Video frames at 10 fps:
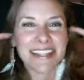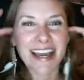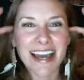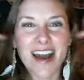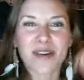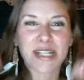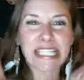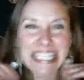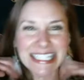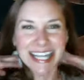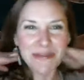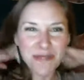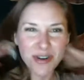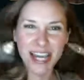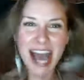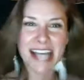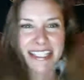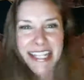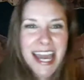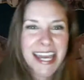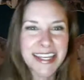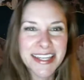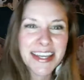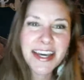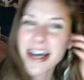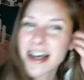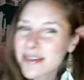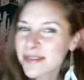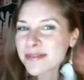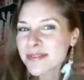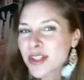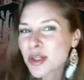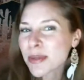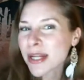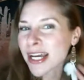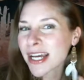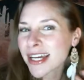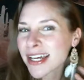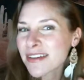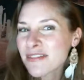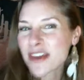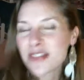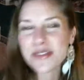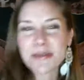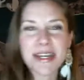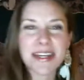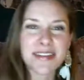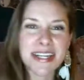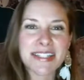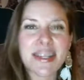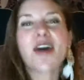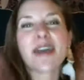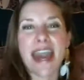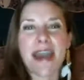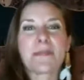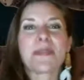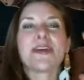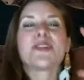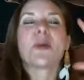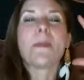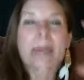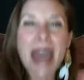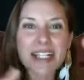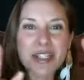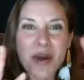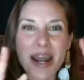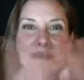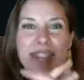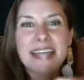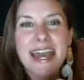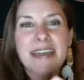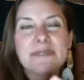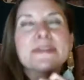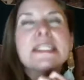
got all glitzed up for you guys tonight. A little bit of feathers on my earrings. Okay, so back to what I was saying.